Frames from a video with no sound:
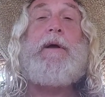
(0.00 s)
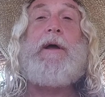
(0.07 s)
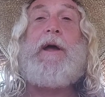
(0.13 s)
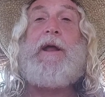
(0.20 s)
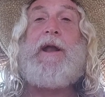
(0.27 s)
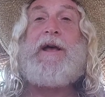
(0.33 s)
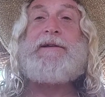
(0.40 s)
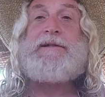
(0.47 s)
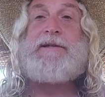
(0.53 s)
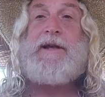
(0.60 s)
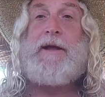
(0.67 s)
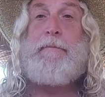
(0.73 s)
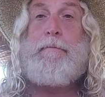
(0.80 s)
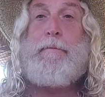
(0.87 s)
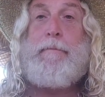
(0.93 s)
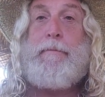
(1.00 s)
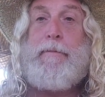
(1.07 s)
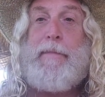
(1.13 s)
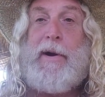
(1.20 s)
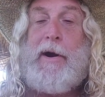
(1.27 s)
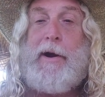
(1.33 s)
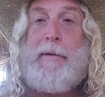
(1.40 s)
And I said
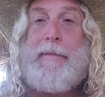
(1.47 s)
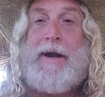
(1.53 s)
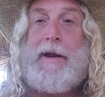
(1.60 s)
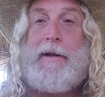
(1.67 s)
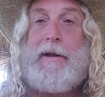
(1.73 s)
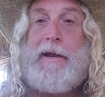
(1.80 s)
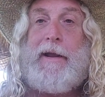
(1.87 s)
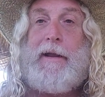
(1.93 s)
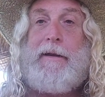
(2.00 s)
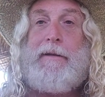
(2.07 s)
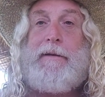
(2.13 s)
permanently.